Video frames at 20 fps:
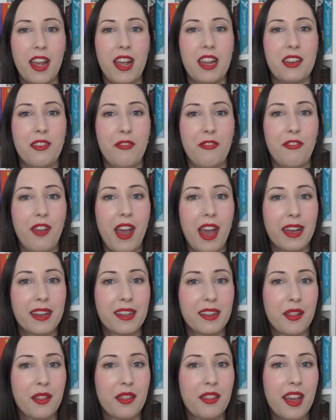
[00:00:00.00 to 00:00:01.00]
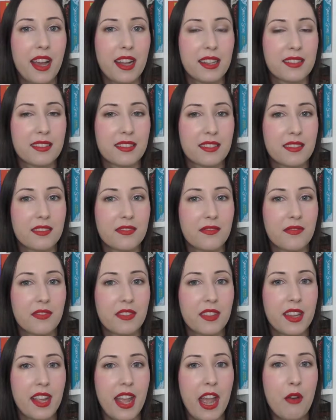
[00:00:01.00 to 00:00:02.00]
and the fact that
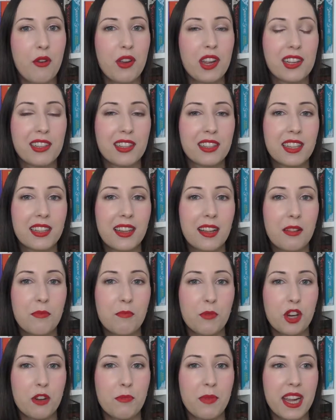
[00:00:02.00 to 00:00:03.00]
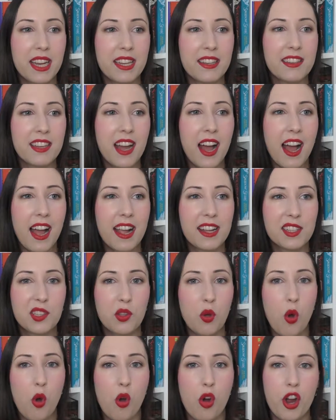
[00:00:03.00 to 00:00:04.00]
Ariel, the little mermaid,
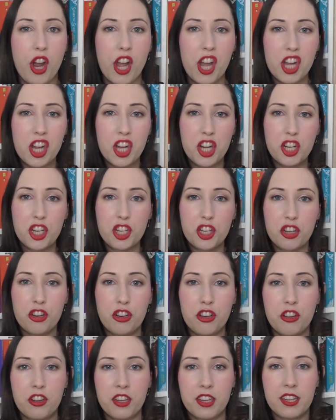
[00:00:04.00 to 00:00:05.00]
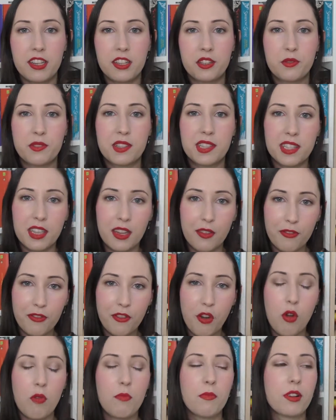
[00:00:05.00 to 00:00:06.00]
dies or turned into sea
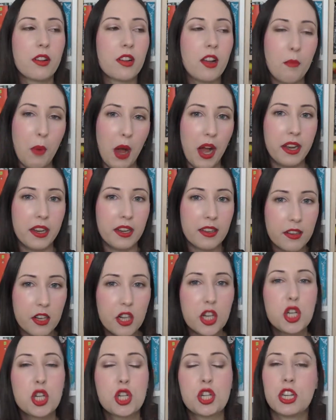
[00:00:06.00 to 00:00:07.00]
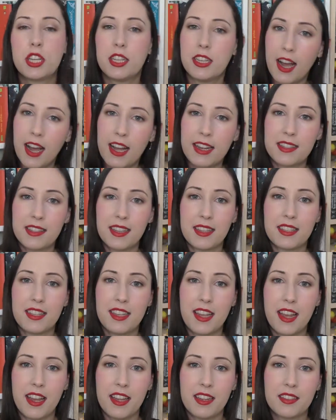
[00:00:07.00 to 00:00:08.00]
foam. Come on, she dies at
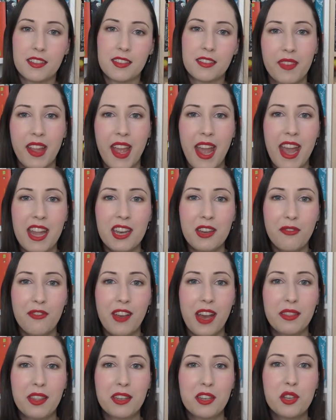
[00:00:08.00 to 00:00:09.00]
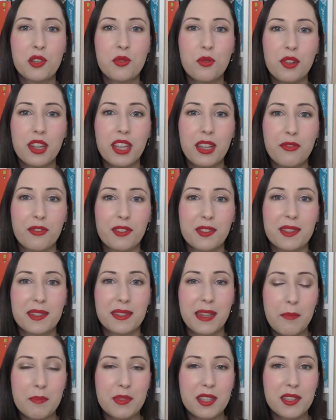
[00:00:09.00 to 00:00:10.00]
the end. And the fact that the two evil
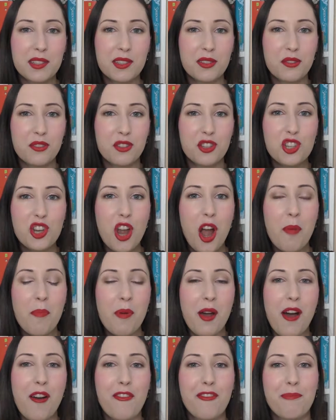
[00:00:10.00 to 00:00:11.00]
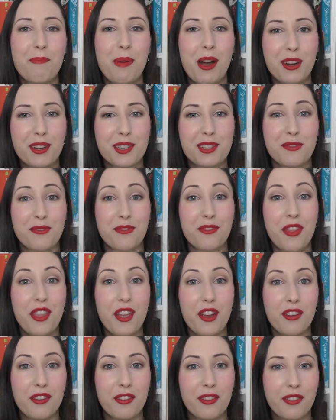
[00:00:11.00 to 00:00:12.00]
stepsisters chop off parts of
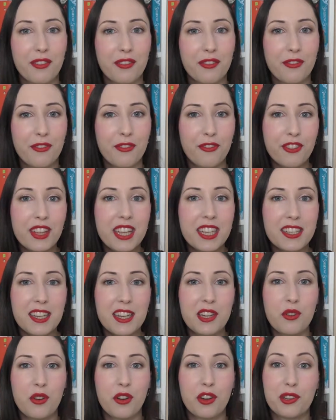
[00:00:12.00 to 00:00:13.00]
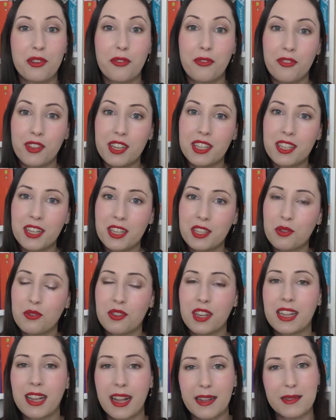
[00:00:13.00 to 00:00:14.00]
their feet in order to fit into
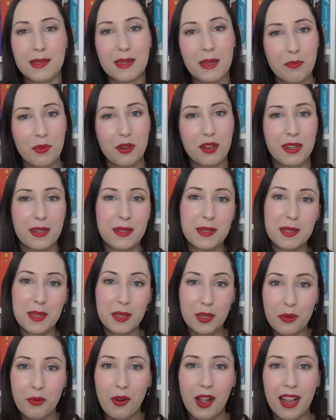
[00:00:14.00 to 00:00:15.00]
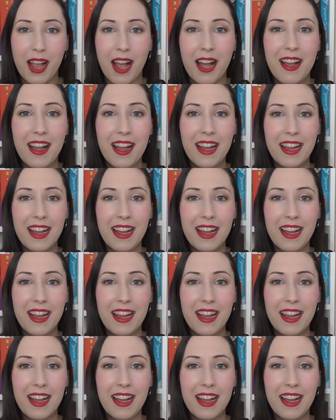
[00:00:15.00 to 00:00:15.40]
the glass slipper in Cinderella.